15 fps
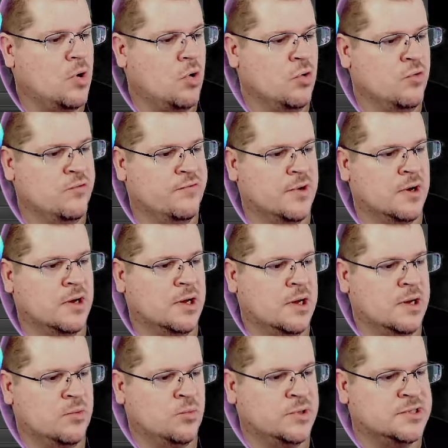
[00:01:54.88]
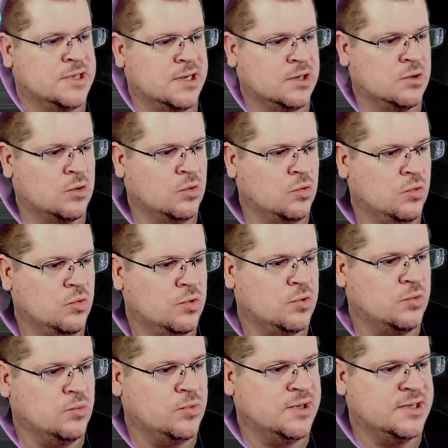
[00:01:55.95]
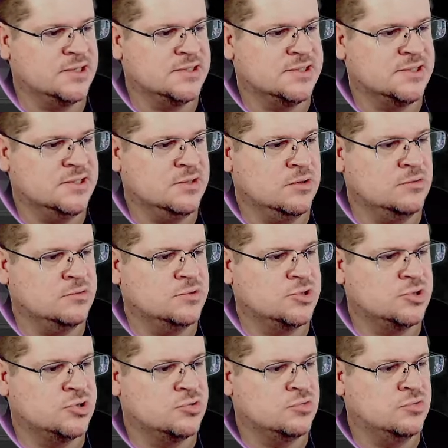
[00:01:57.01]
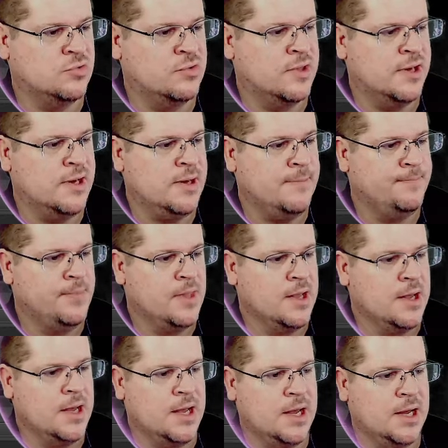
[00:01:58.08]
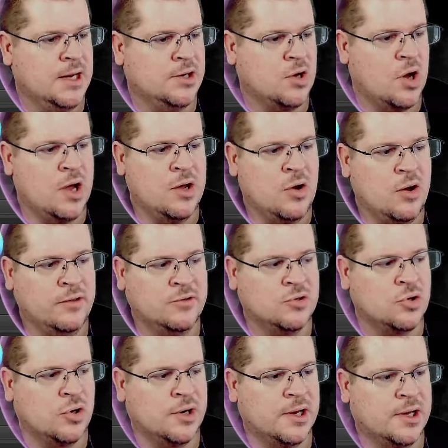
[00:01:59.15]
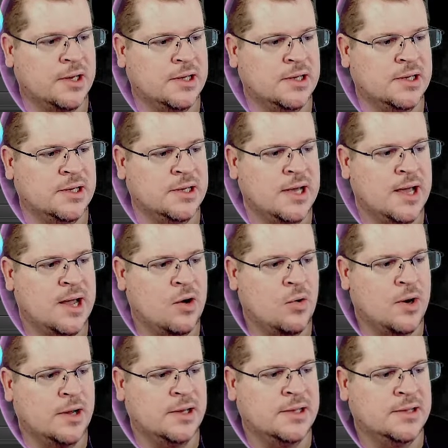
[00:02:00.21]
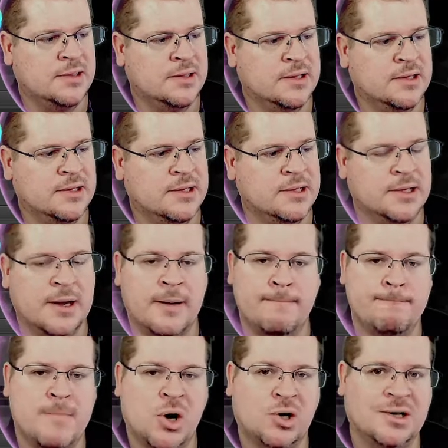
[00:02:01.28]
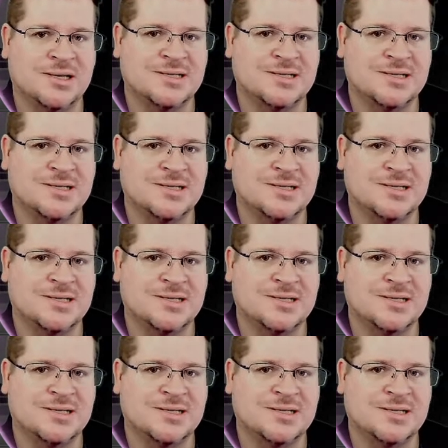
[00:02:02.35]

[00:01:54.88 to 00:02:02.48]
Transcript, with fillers: over and we take a look, we can see those two there. And I either got an error in the model